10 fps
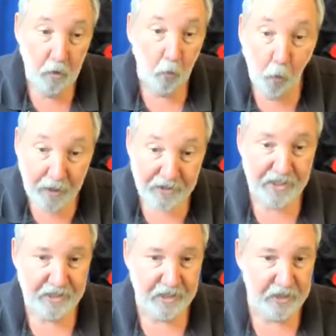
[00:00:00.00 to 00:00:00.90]
Once
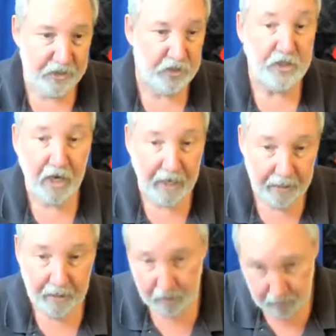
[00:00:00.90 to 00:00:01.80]
this is
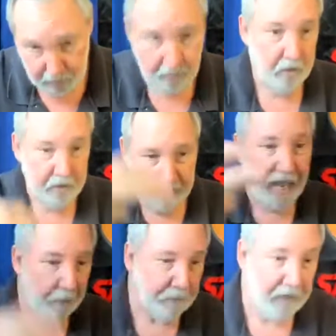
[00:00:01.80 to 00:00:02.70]
done
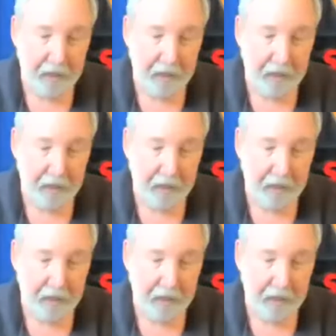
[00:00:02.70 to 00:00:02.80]
copying,